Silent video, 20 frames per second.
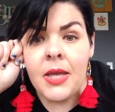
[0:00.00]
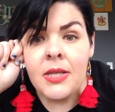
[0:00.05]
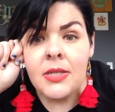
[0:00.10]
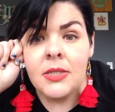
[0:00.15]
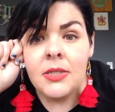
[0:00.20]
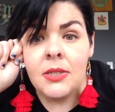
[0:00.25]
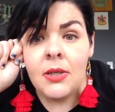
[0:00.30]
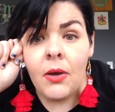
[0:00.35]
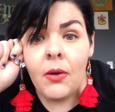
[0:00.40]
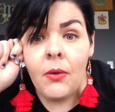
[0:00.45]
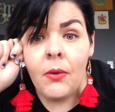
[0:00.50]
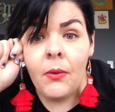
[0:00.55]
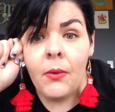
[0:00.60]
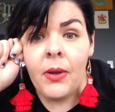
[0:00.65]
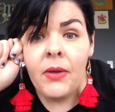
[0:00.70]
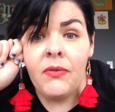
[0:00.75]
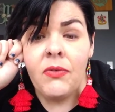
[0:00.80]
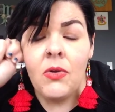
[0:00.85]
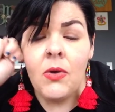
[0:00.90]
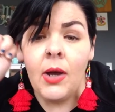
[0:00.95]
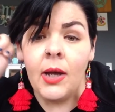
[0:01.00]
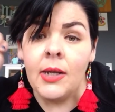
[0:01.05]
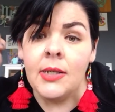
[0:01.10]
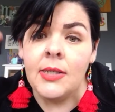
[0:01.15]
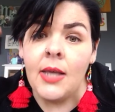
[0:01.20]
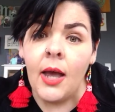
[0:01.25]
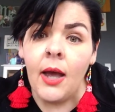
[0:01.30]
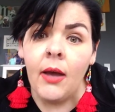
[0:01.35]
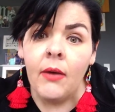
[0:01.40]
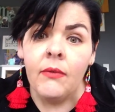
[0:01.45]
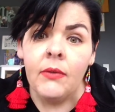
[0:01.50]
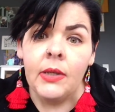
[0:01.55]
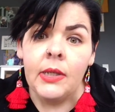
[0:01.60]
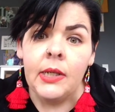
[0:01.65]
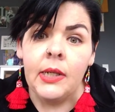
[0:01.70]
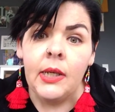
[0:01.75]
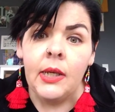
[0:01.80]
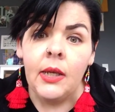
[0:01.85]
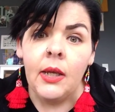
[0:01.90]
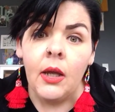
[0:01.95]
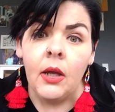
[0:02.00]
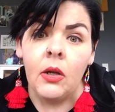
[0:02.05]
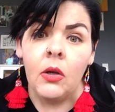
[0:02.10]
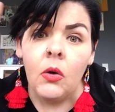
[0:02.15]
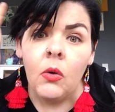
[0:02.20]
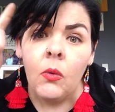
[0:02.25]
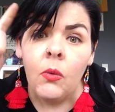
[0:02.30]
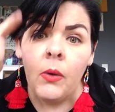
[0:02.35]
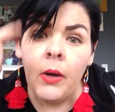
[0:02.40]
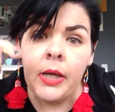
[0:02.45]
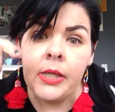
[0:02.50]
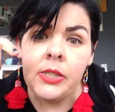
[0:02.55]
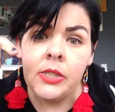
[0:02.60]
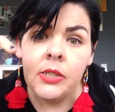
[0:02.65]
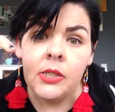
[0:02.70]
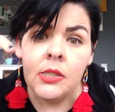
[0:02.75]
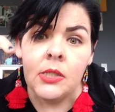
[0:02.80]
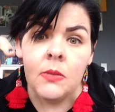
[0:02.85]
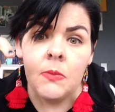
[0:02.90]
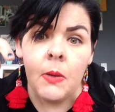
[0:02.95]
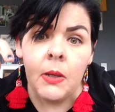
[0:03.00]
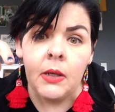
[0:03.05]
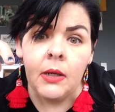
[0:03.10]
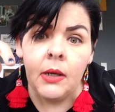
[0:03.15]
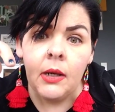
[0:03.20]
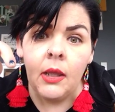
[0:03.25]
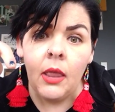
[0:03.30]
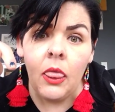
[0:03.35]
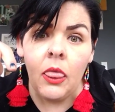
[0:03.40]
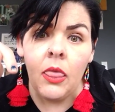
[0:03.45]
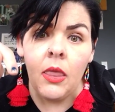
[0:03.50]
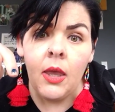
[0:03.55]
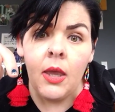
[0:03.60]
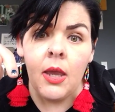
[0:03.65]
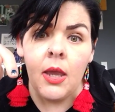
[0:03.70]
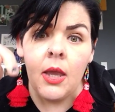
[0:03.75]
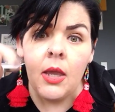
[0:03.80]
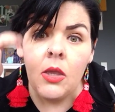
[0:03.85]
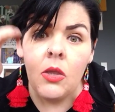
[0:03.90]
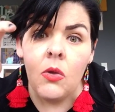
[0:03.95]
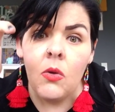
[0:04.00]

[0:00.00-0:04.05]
So if you guys have any questions about anything,